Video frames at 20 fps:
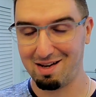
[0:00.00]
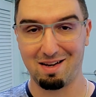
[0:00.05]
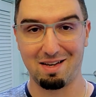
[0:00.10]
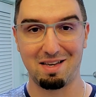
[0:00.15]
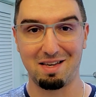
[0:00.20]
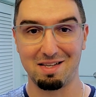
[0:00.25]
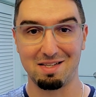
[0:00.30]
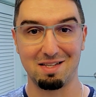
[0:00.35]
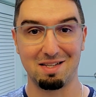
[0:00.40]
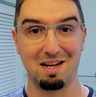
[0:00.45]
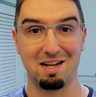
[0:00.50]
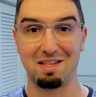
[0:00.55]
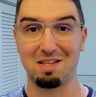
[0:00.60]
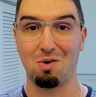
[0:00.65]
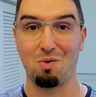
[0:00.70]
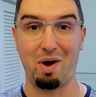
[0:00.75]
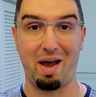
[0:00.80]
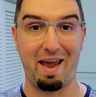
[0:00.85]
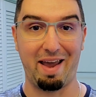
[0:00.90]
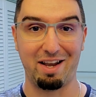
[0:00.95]
He's a
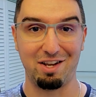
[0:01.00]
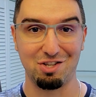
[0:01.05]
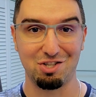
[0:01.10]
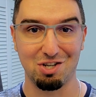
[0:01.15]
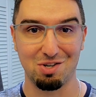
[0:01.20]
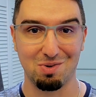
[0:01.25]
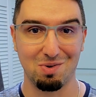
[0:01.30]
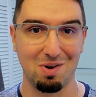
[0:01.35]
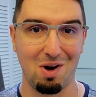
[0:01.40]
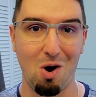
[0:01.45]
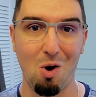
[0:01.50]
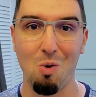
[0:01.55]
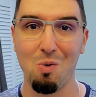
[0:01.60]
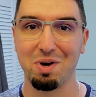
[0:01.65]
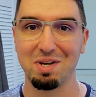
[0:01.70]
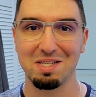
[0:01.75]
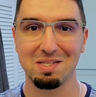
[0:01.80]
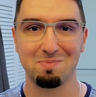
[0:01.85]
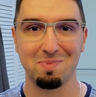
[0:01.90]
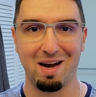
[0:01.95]
little angel,
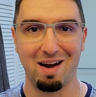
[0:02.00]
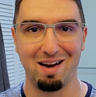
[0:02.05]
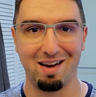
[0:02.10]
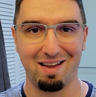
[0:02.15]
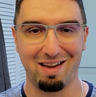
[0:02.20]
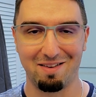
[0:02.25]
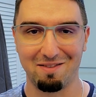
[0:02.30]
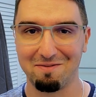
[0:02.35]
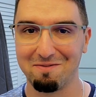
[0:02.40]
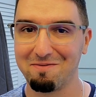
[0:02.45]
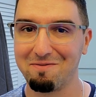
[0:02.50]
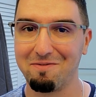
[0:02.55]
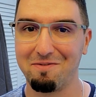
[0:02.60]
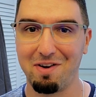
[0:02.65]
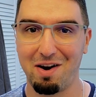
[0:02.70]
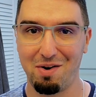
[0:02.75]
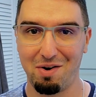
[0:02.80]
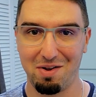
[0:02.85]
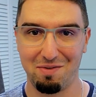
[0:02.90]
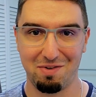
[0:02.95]
always smiling,
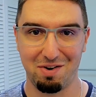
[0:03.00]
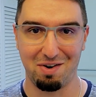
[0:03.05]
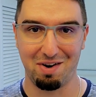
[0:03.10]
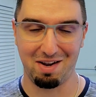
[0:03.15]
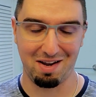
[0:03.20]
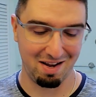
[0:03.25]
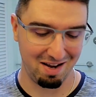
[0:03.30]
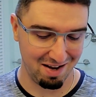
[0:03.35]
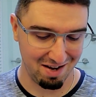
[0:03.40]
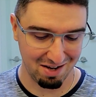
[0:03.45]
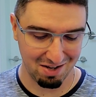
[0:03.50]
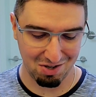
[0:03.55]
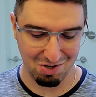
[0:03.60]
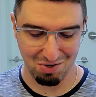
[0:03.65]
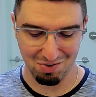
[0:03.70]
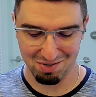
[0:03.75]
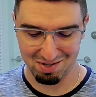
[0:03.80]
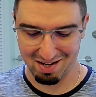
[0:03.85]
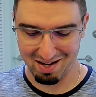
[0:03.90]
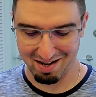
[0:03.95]
very, very
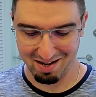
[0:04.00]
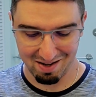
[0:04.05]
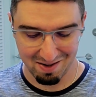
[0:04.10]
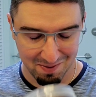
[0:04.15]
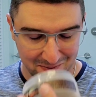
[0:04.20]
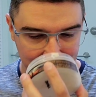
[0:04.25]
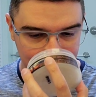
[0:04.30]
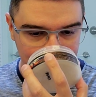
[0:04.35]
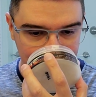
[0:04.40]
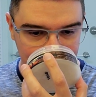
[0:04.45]
cute kid.